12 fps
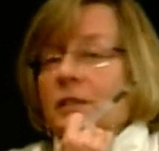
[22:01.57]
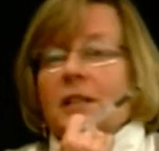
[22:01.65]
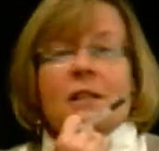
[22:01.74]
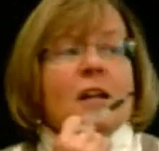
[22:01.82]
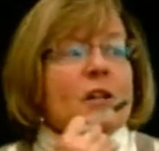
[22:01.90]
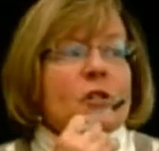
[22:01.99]

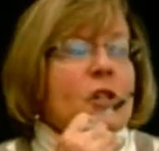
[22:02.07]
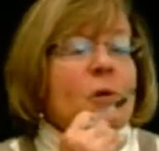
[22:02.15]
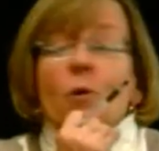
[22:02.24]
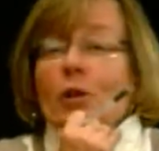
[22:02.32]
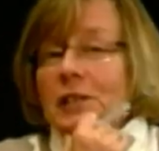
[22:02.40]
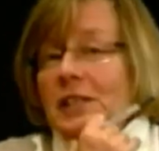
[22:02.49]
And she
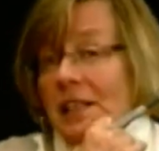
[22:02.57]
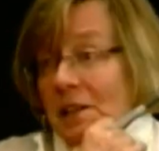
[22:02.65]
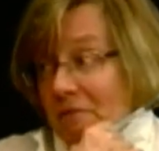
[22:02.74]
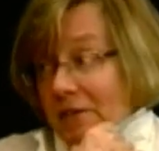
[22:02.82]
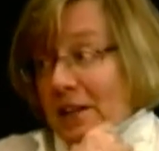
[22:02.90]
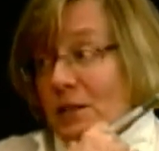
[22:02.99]
worked in
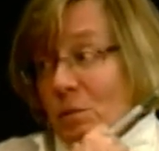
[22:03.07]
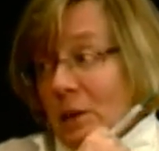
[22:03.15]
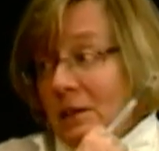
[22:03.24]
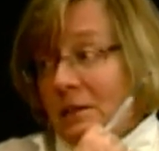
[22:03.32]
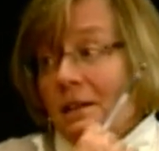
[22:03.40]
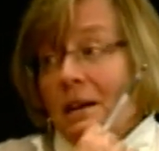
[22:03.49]

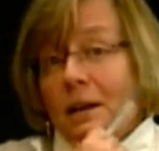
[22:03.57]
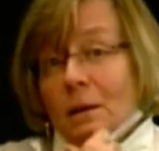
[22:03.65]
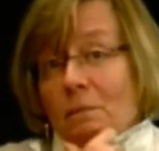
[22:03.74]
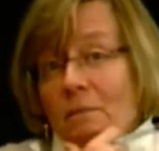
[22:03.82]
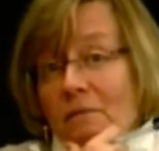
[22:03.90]
investment um, mm.